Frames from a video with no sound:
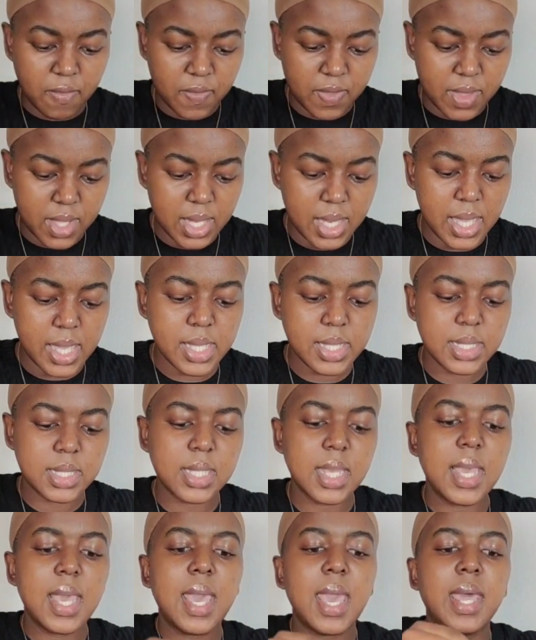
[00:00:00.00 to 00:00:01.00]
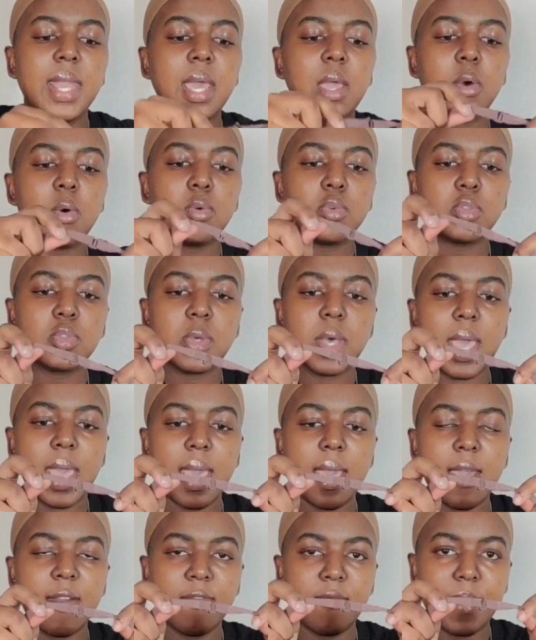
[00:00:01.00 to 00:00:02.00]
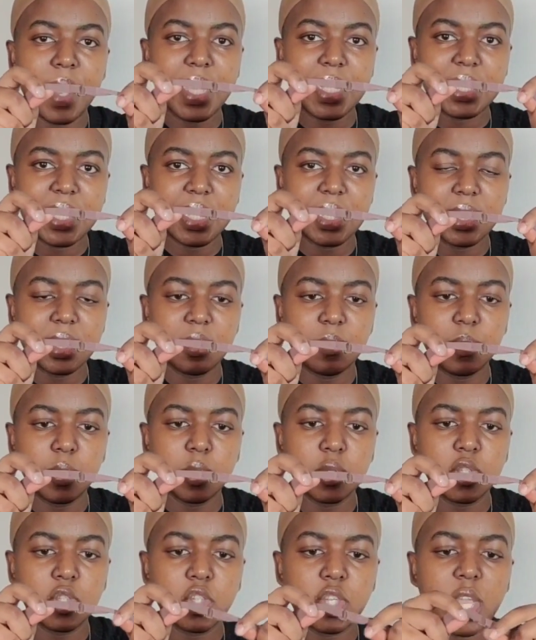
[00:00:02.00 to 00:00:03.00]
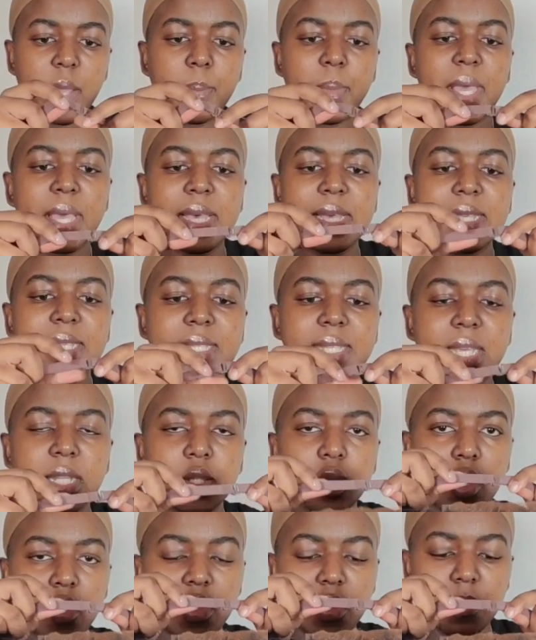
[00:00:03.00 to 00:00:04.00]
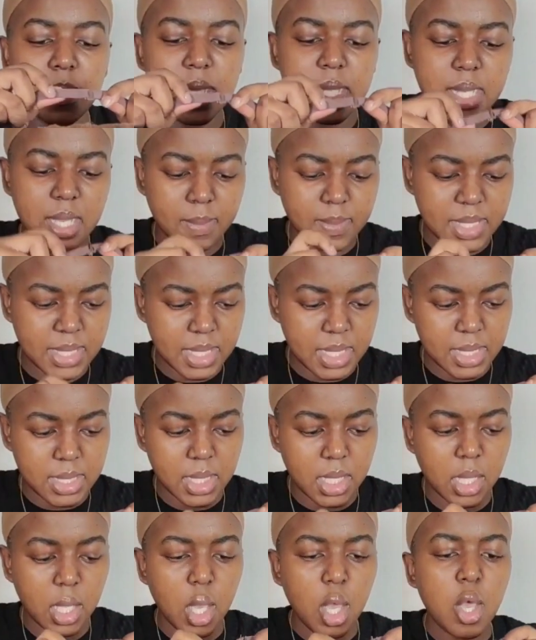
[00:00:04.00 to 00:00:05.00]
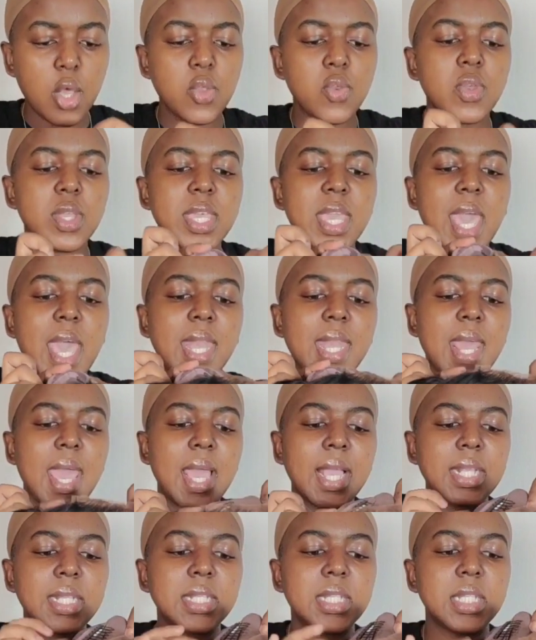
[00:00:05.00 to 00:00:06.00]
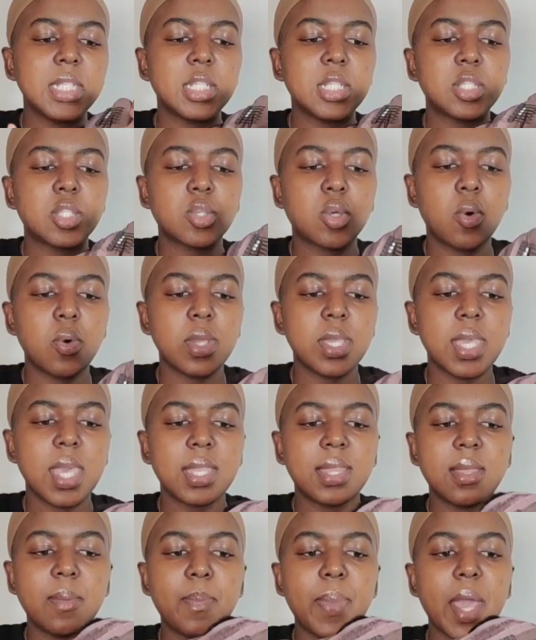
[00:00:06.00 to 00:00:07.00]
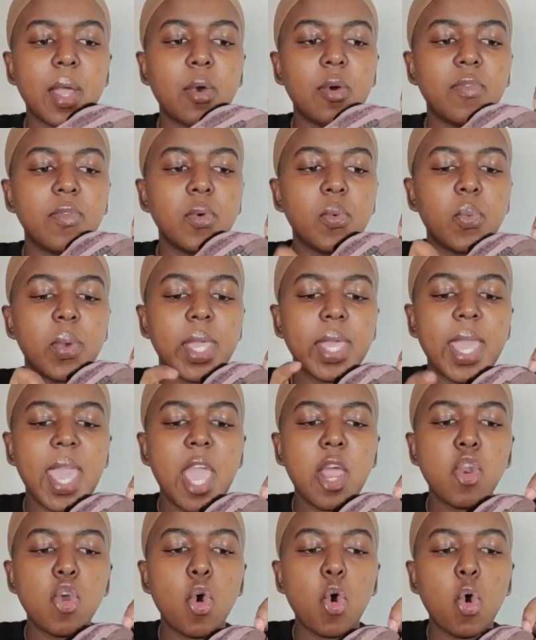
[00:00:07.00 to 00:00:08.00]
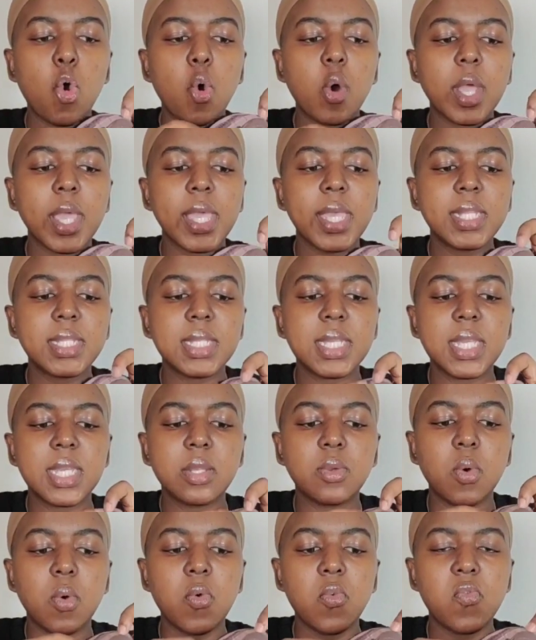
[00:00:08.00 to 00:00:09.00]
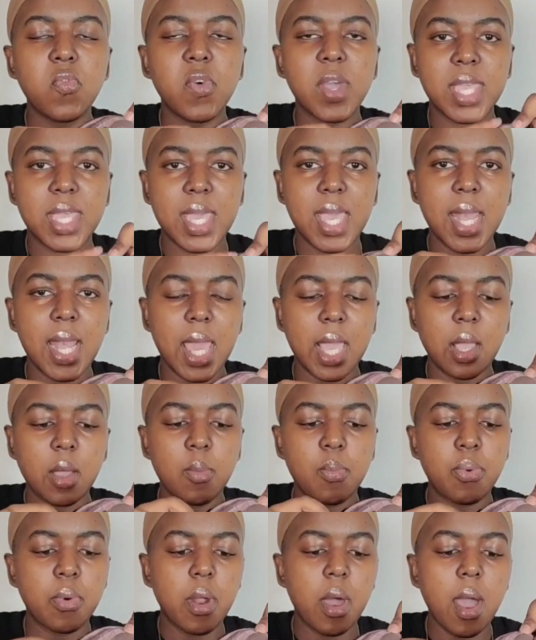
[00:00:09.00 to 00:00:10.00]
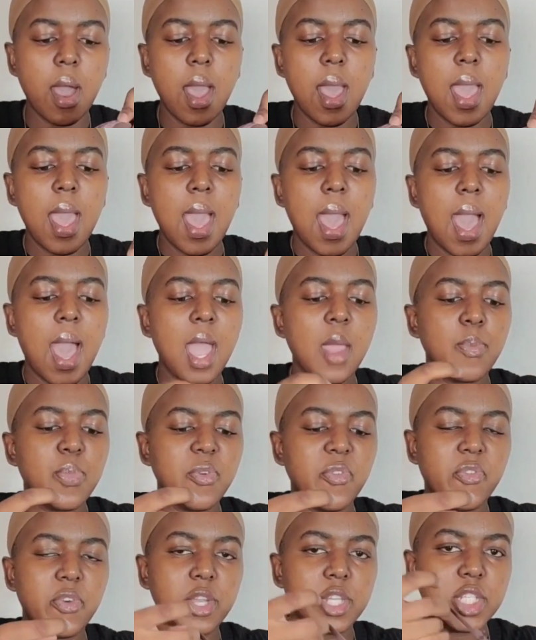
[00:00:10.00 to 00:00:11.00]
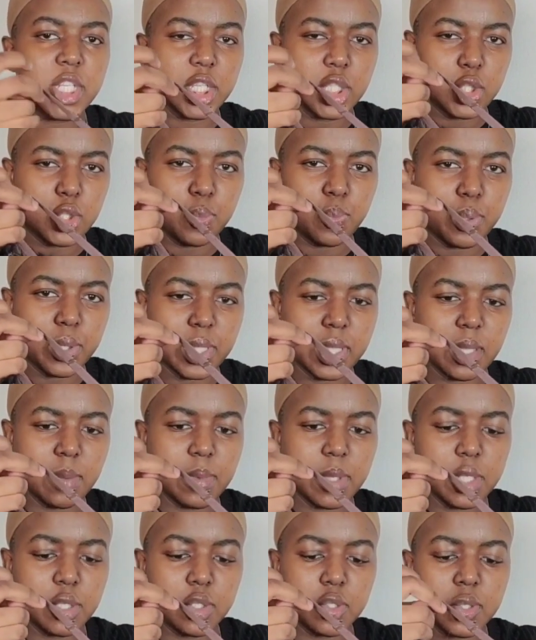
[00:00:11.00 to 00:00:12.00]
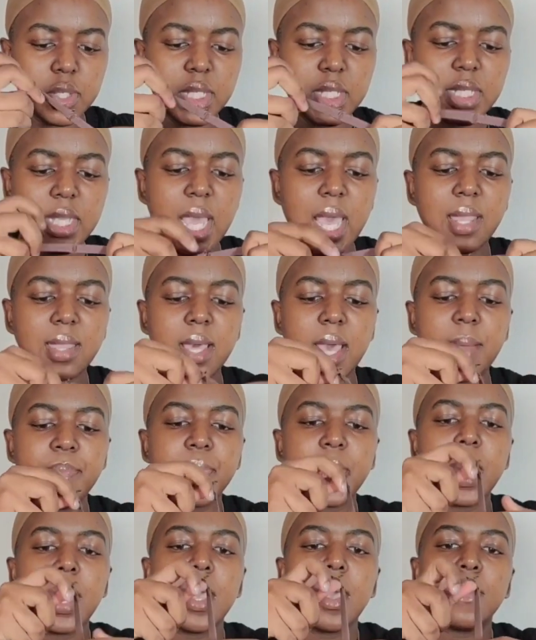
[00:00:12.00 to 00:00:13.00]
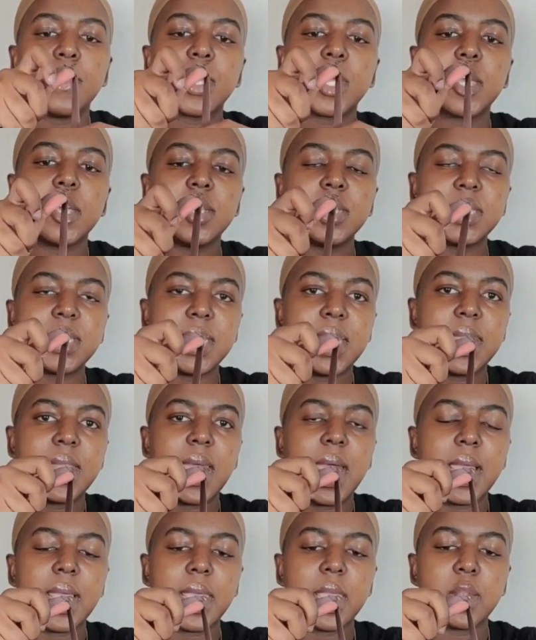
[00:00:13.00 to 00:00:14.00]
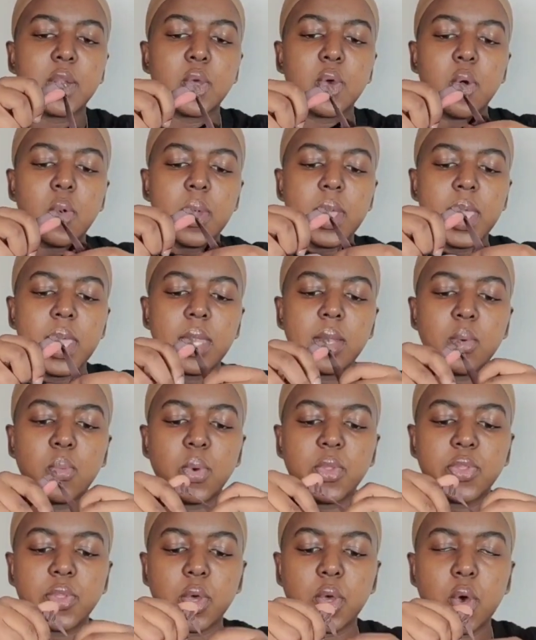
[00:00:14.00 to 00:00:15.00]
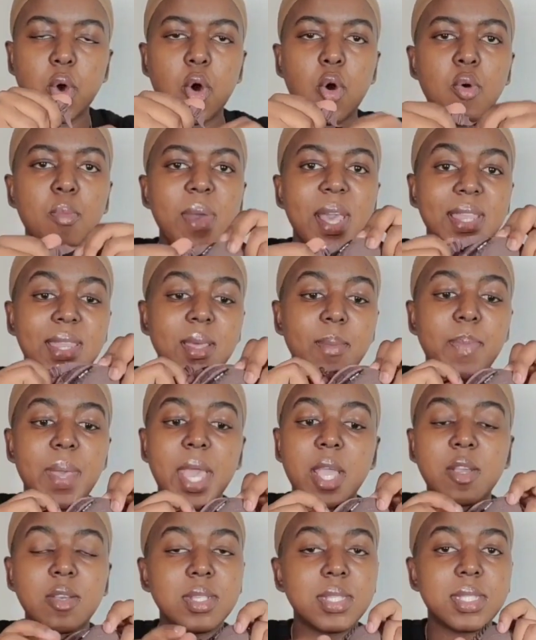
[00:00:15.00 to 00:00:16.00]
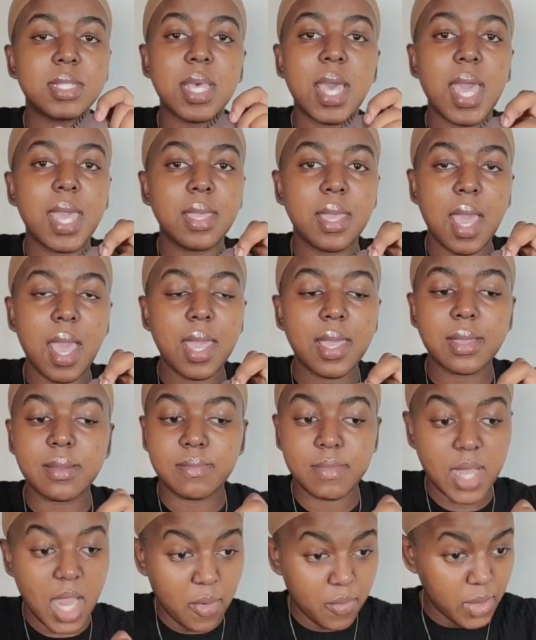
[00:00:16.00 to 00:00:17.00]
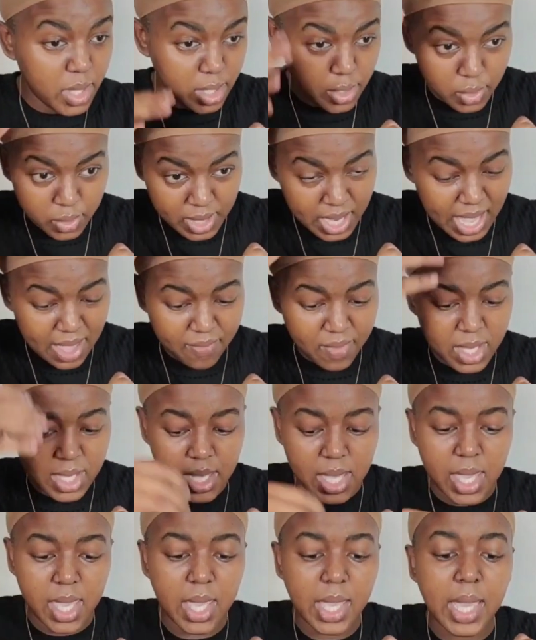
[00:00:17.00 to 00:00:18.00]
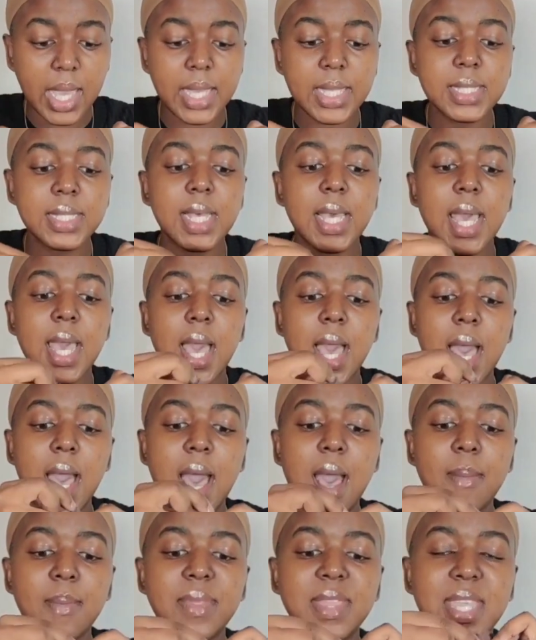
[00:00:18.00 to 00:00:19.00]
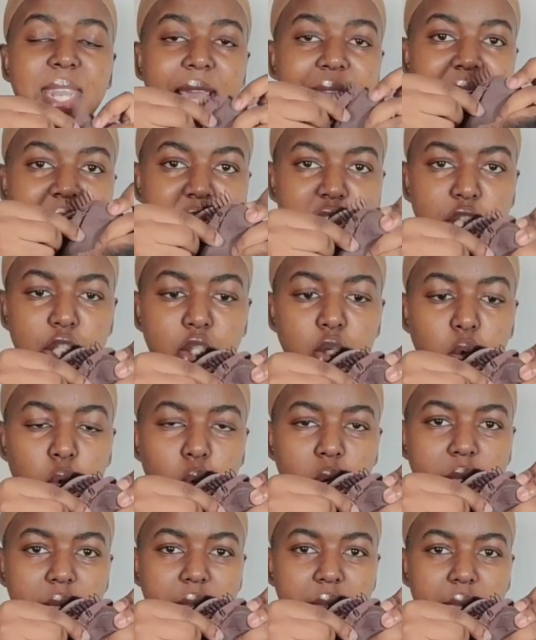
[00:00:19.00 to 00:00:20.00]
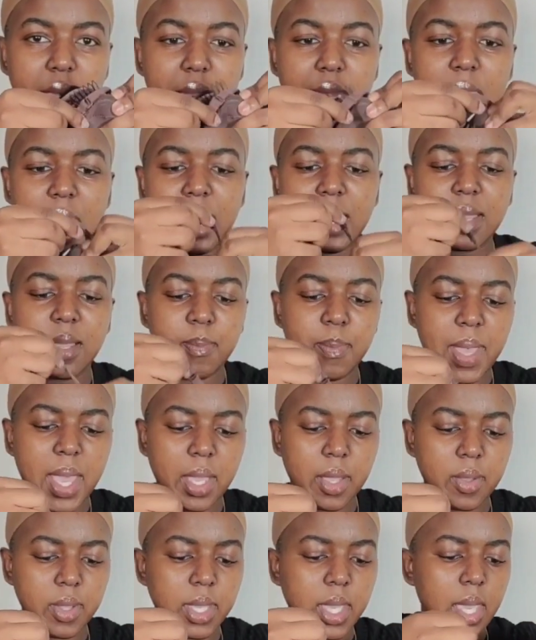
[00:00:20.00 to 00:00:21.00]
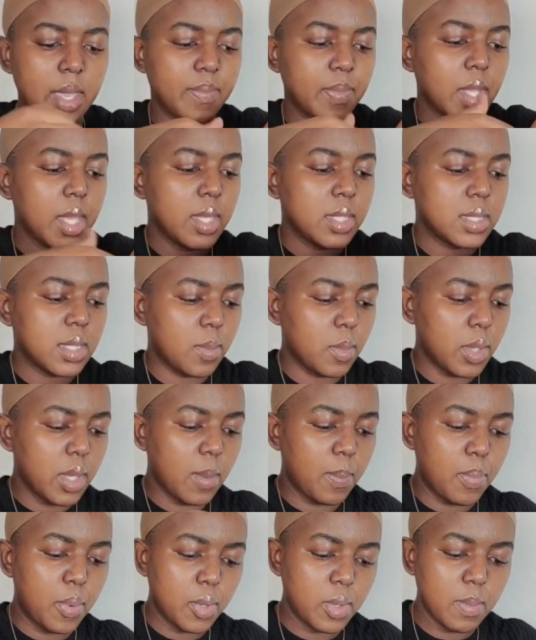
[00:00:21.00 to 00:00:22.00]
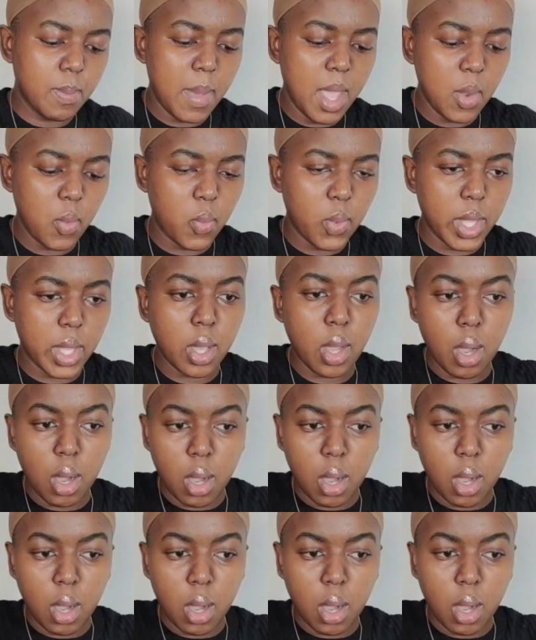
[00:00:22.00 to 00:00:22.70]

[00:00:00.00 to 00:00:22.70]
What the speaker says: off the lace, and I also have my adjustable strap set on the medium setting. You can actually just go here at the back of your wig and hook it in over here like a bra. I prefer just to put them into each other because then I can go in with the comb at the back, because I really don't have any hair, guys. Then I can just hook it in at the back. Okay, so I'm gonna put my wig